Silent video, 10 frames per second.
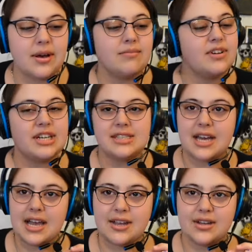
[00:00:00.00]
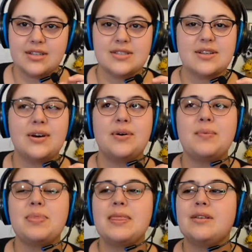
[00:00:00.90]
I'm very tired,
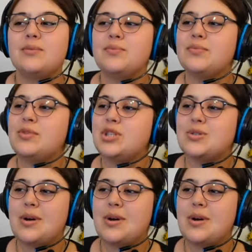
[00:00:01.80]
so, which is